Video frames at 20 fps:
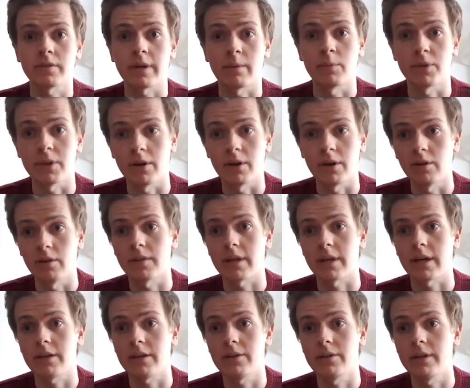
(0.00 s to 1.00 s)
And with all of
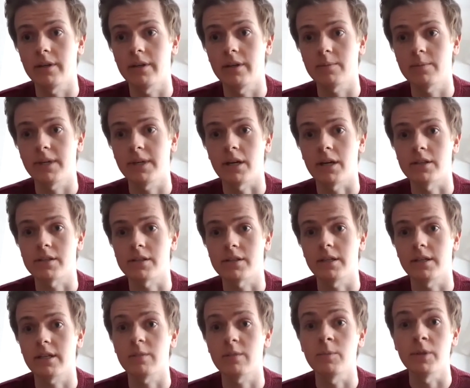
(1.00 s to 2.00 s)
that, you need to be
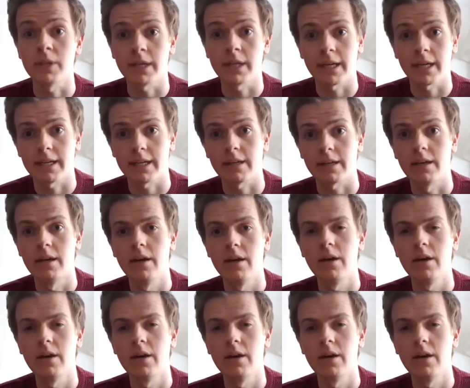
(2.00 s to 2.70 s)
constantly communicating